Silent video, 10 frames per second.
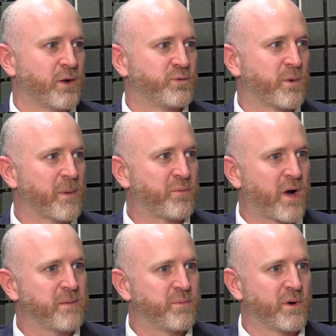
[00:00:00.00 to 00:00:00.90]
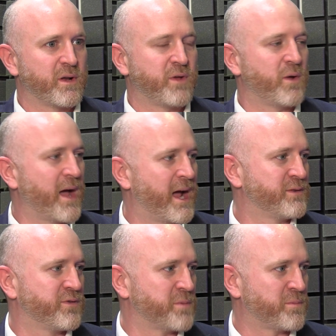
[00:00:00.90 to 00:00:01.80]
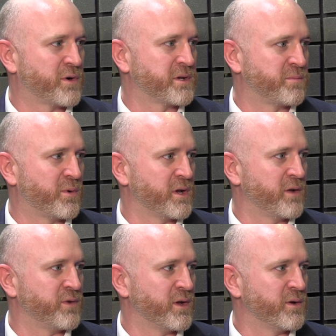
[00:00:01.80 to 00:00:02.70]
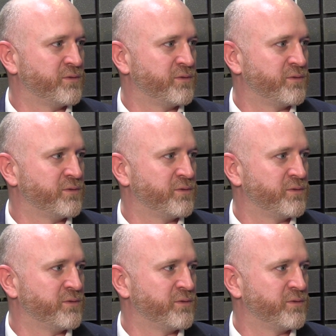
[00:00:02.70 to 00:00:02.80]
from a brand point of view and from a product point of view.